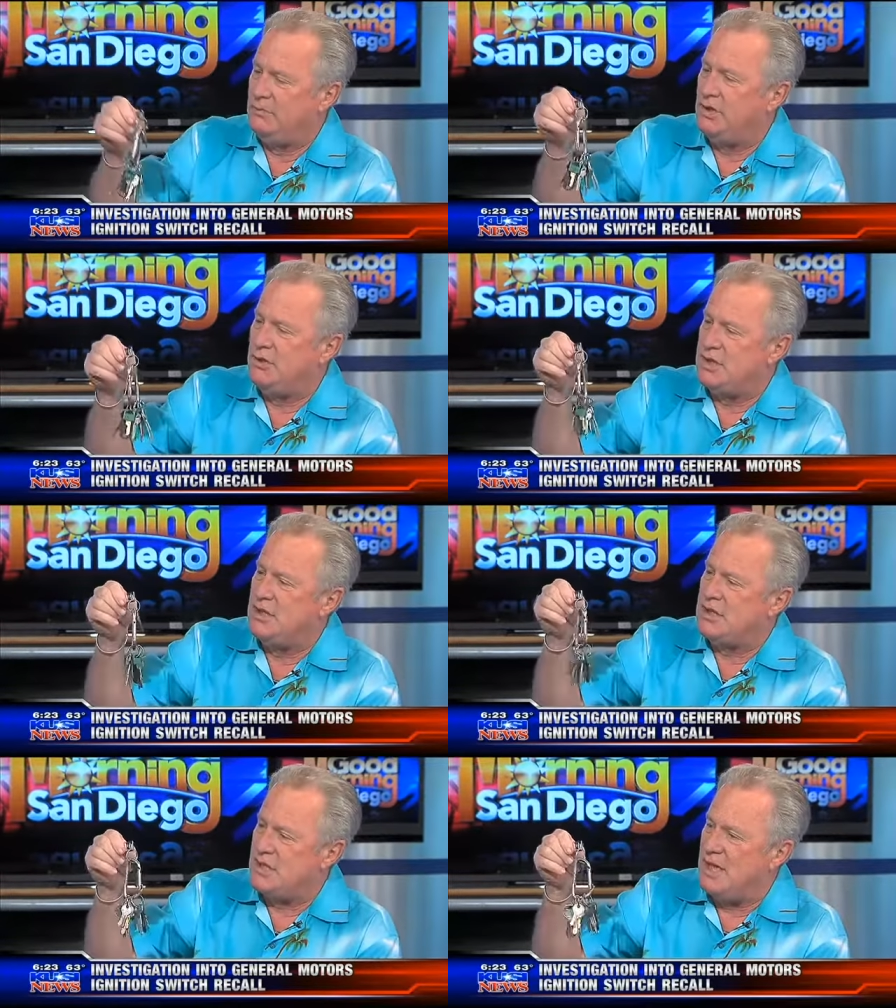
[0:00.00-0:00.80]
using
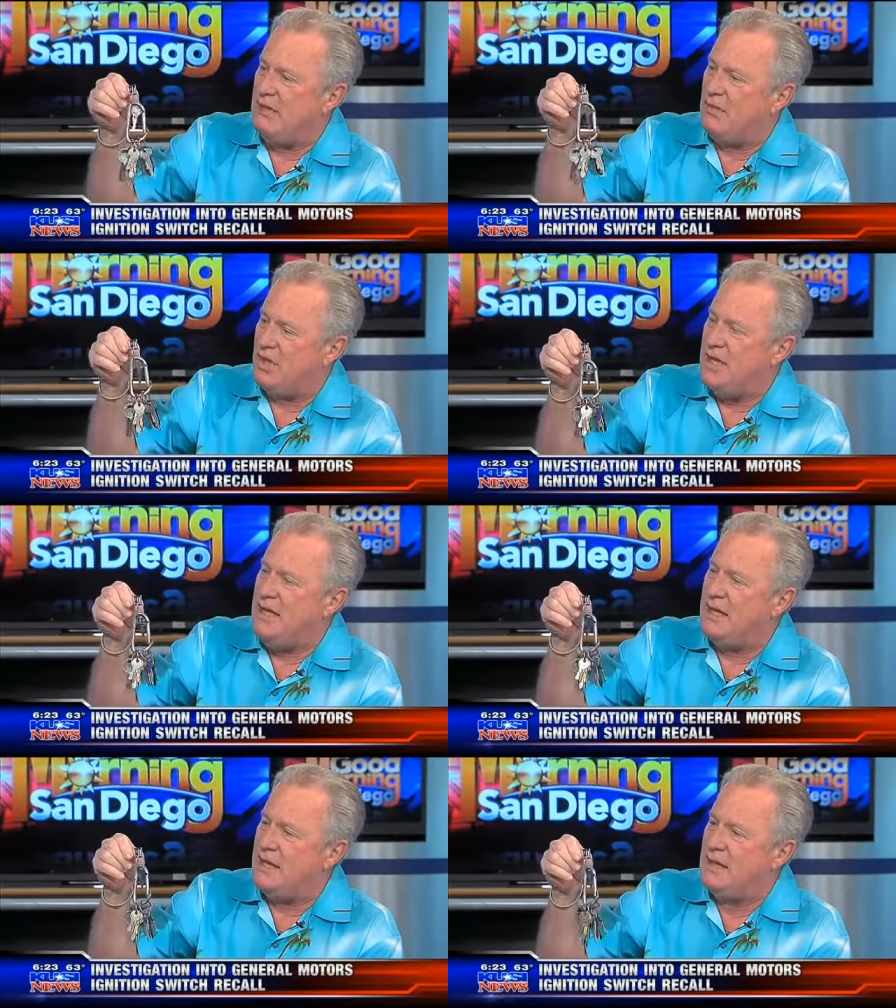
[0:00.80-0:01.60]
the same
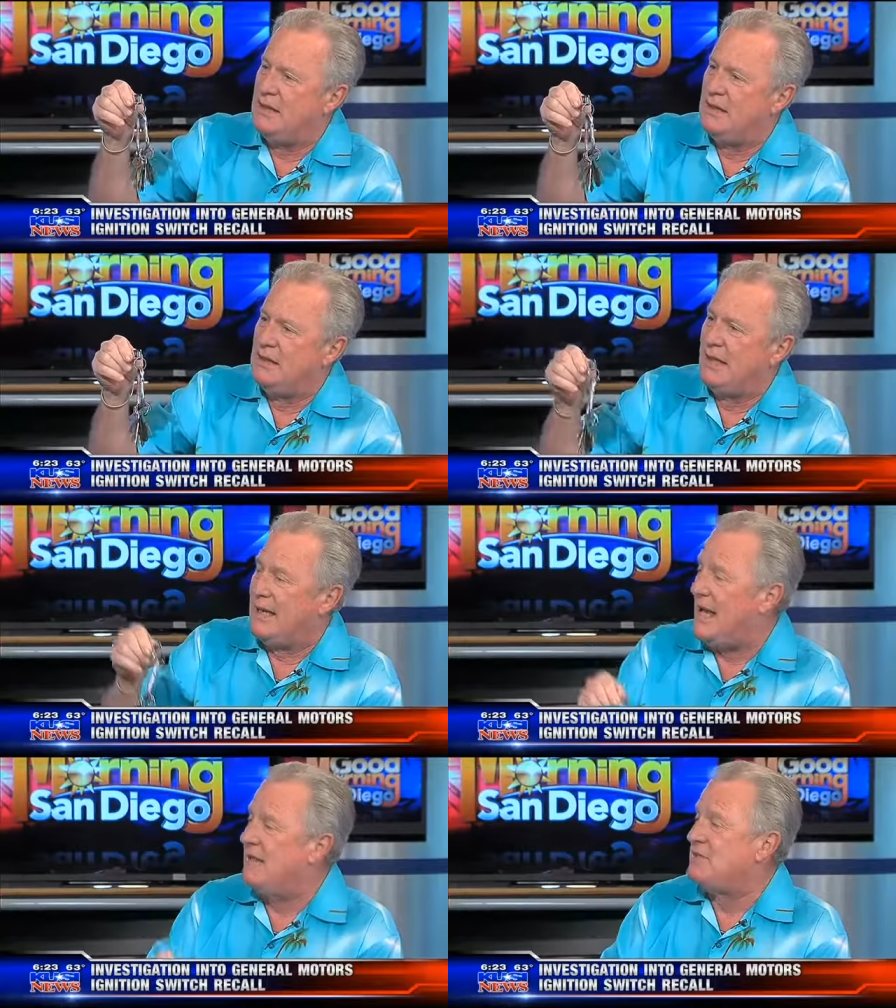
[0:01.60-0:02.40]
thing,
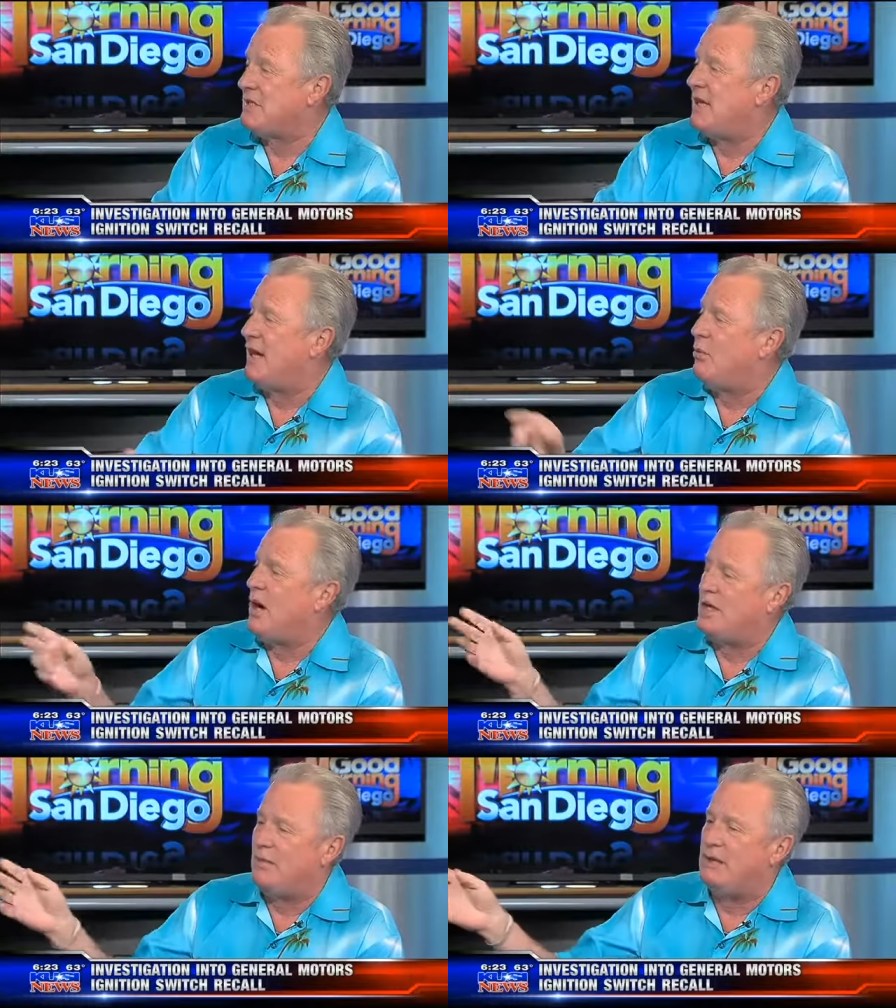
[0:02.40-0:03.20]
and I have to say, I
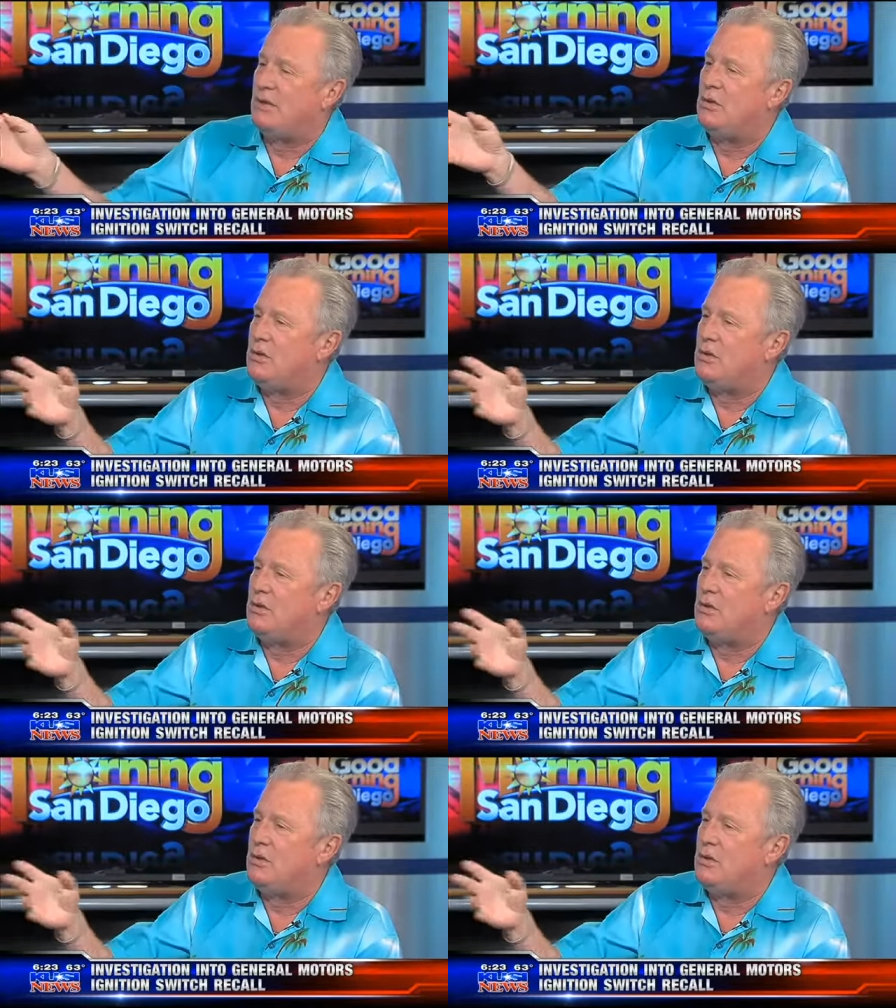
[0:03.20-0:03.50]
walked around the whole